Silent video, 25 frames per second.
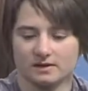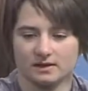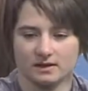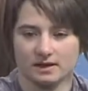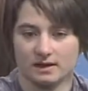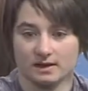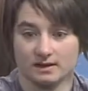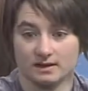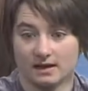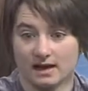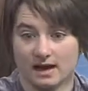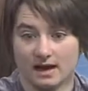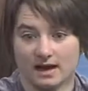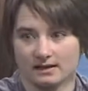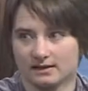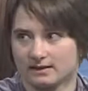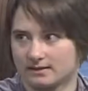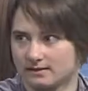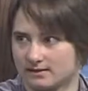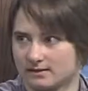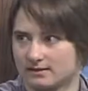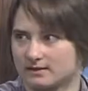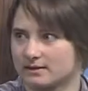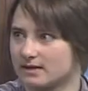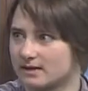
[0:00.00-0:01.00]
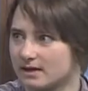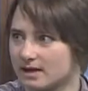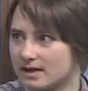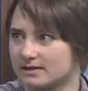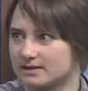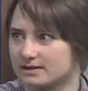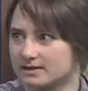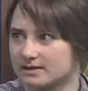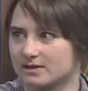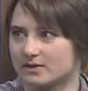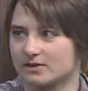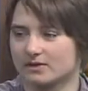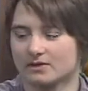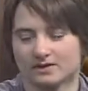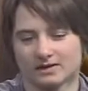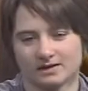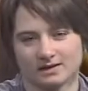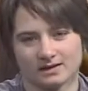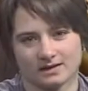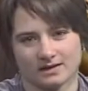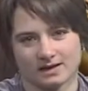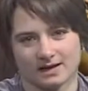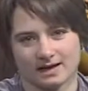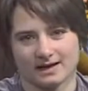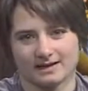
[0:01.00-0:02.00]
in anything that I do.
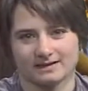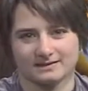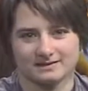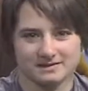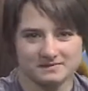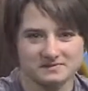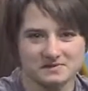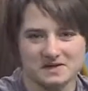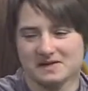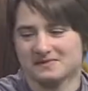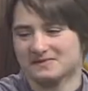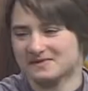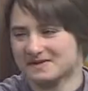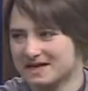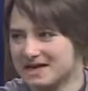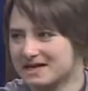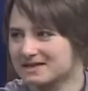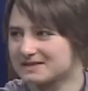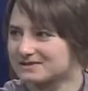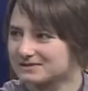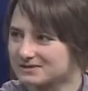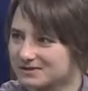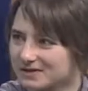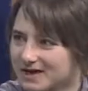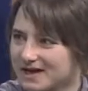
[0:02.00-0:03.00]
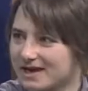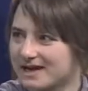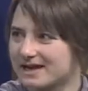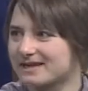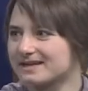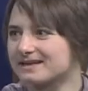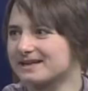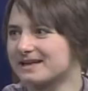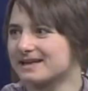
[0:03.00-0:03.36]
And sometimes that's great,